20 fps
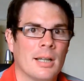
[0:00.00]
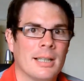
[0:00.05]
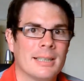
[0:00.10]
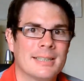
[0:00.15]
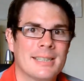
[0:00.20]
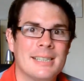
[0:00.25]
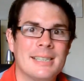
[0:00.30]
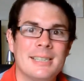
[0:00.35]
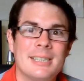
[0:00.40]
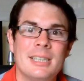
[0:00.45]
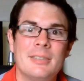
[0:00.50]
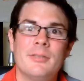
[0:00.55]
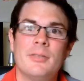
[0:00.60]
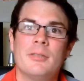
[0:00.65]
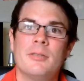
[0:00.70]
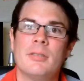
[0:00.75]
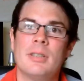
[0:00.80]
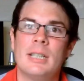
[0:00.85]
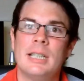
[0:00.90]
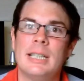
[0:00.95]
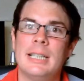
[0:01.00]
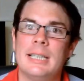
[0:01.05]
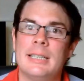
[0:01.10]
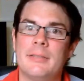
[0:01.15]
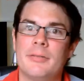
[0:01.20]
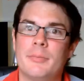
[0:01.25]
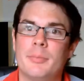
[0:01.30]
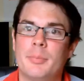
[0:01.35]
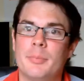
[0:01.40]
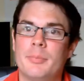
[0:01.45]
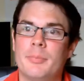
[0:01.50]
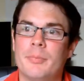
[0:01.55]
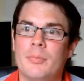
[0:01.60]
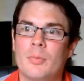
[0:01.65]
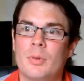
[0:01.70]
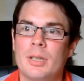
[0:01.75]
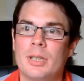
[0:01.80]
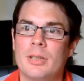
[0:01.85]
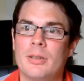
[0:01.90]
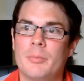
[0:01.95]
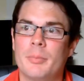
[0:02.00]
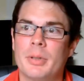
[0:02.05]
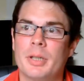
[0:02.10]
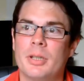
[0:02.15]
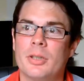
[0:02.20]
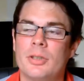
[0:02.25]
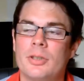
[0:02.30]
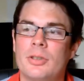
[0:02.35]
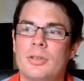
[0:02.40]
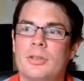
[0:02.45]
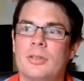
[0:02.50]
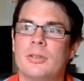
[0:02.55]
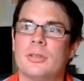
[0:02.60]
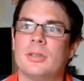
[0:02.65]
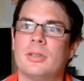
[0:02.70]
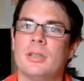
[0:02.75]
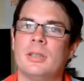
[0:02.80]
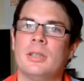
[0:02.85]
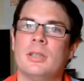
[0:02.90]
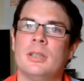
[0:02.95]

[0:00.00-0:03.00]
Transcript: it's kind of a relief because